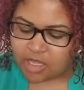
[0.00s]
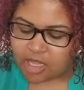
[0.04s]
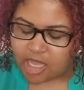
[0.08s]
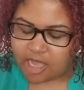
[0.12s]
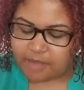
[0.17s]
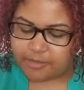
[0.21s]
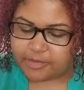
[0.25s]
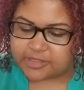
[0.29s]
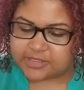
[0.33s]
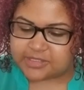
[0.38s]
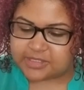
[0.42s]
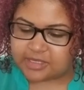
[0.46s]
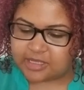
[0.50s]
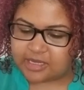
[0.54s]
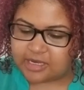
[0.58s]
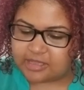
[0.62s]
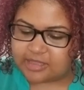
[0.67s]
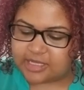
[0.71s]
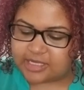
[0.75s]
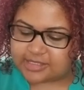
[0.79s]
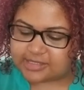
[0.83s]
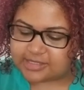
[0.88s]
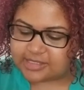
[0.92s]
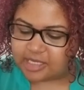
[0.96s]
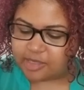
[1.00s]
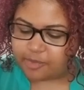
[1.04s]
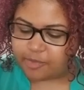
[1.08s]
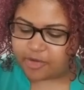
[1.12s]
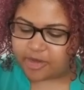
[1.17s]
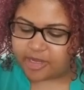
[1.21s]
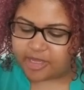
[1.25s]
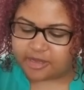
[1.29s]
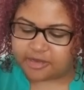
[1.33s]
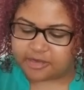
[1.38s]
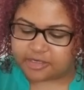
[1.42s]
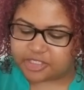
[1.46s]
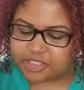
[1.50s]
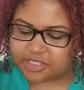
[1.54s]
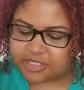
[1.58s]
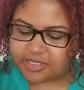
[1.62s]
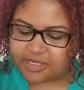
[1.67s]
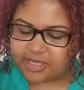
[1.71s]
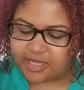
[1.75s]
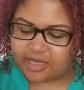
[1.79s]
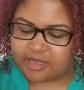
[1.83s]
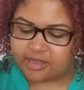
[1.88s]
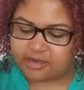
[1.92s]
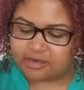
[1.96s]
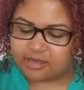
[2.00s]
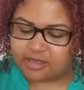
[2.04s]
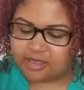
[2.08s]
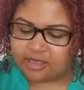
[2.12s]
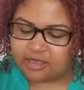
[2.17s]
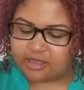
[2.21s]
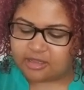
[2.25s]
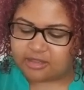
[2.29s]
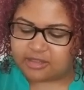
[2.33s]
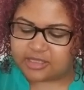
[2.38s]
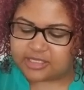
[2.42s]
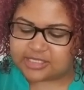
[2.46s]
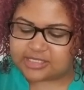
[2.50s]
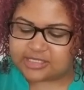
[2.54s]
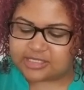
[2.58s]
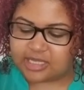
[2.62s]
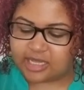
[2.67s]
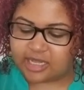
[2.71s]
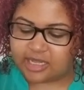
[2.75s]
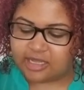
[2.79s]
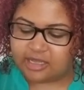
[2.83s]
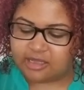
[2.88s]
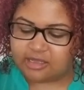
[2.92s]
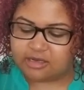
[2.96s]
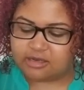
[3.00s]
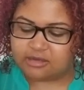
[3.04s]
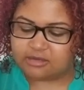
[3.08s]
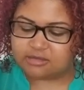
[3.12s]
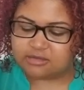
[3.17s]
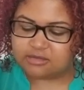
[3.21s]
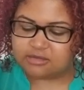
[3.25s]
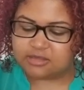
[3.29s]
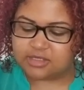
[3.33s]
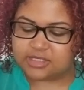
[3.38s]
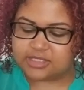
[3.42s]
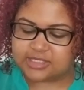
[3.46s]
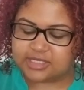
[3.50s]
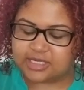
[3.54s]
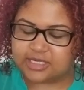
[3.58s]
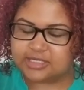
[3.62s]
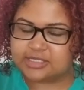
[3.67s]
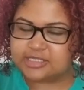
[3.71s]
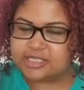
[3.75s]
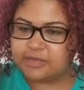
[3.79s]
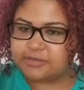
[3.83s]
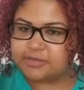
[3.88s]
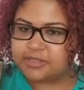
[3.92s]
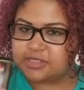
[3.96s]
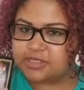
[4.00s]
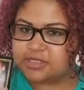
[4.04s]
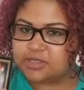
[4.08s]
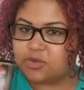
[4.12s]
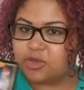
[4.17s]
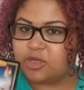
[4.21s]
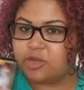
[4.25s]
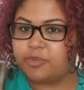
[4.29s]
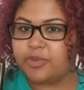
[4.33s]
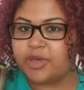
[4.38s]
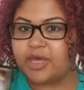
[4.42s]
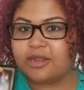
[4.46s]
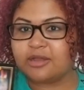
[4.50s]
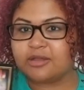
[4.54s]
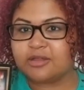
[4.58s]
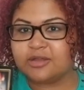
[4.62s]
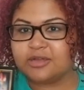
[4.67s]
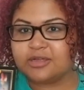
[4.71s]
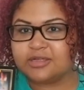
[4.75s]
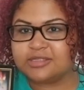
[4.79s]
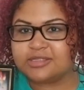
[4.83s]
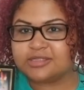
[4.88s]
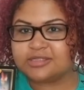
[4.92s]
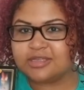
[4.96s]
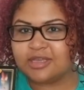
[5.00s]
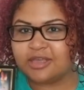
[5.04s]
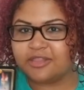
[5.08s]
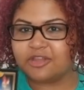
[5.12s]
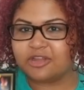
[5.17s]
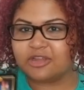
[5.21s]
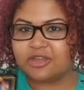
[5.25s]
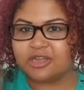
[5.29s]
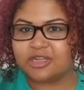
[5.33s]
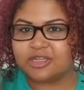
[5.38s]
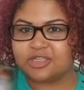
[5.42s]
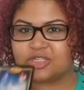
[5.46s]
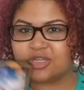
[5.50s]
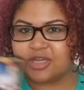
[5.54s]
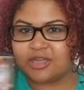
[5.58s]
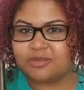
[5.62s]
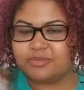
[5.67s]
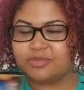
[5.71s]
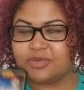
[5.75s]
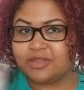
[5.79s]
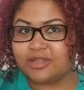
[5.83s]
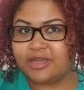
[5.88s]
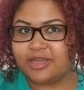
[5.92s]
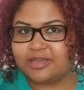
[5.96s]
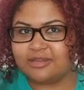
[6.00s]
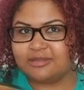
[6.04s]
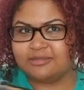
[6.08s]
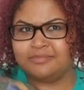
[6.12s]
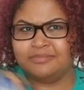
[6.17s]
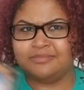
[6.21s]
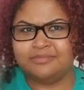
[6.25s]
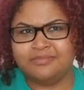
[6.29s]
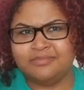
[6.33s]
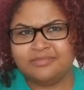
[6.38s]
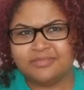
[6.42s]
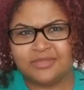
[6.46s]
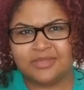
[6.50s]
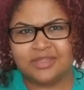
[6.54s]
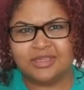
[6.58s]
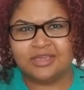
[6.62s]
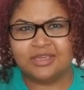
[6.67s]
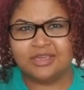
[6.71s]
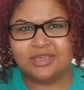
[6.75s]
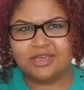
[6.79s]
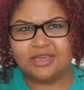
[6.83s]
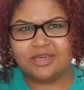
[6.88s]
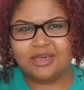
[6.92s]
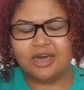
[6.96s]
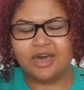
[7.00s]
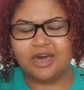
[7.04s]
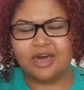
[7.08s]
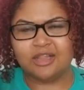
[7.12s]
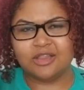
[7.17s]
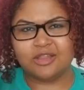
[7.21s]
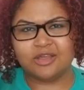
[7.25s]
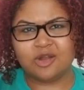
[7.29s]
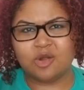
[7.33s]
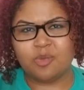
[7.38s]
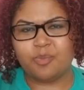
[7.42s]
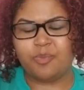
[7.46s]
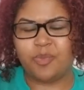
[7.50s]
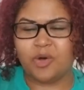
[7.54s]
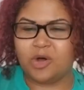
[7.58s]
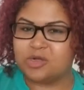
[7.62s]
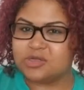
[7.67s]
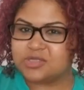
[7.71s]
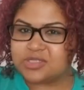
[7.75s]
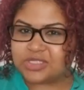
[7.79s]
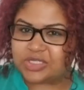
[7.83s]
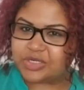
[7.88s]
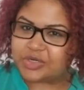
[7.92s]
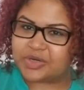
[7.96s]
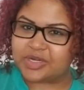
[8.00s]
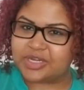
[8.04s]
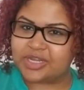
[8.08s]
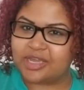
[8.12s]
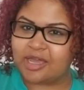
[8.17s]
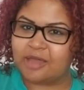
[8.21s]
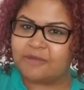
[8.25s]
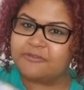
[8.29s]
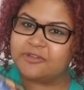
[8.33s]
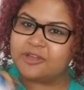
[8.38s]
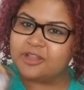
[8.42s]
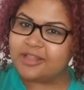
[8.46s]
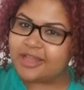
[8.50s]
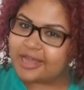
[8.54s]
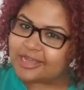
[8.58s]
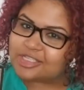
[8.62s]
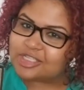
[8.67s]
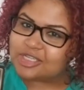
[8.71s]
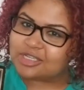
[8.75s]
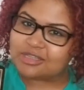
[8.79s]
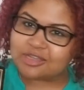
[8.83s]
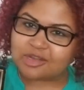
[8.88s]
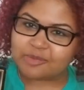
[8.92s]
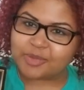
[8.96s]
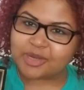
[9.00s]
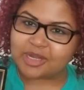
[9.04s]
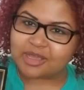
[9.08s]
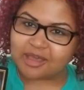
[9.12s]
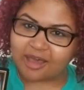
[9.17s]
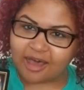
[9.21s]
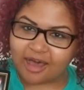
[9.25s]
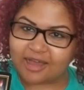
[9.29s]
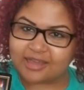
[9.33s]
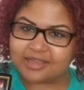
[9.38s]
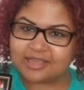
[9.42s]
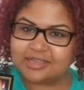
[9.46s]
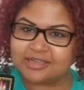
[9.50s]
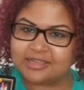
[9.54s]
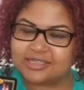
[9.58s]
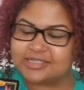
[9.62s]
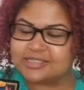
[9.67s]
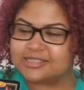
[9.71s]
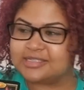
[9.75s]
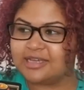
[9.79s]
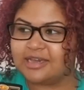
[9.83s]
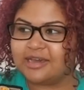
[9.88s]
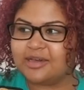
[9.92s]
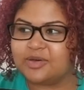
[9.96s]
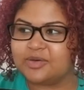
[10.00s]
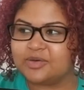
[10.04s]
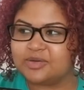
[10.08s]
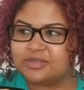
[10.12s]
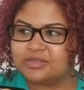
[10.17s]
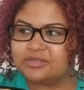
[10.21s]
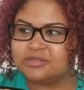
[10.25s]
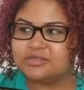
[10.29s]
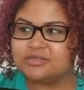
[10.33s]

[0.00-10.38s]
I'm also getting that zebra energy again. This knight is going to step to this queen of pentacles and they're going to try to be like a little bolstery. I feel actually a little bit of cockiness now.